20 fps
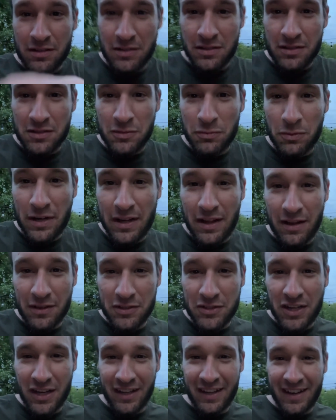Sweet, I'll
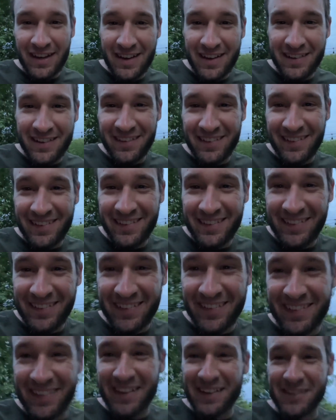check it out.
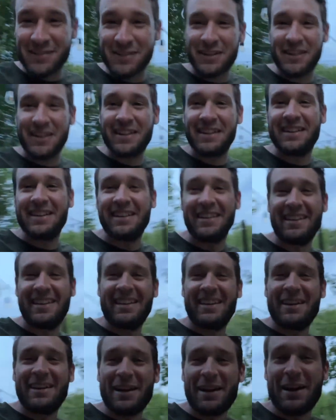Sounds good.
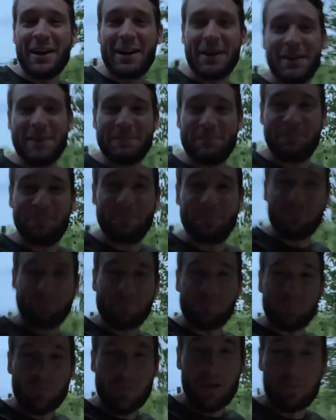
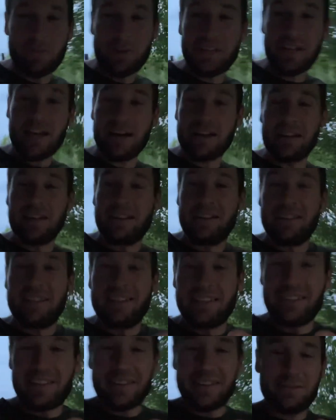But yeah,
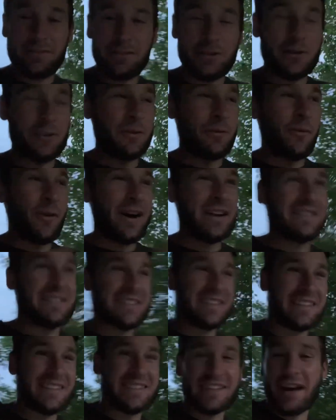thanks for
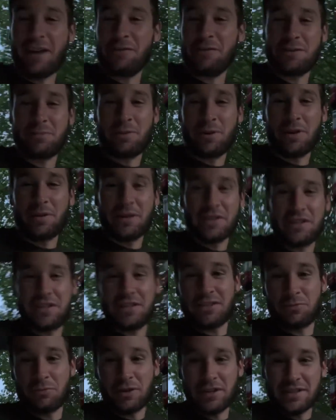watching this. I was pretty much
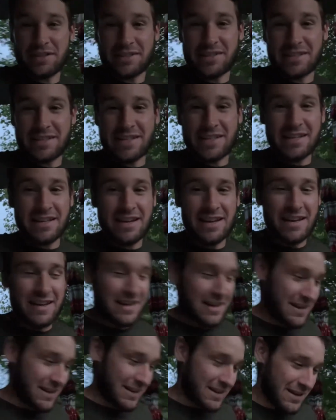just wanting to see
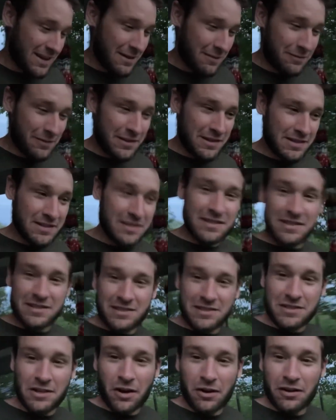if this
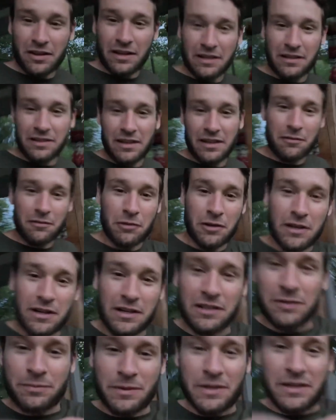Starlink thing
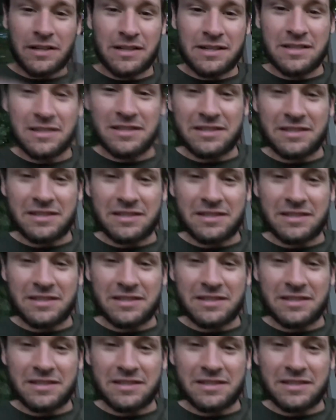works, because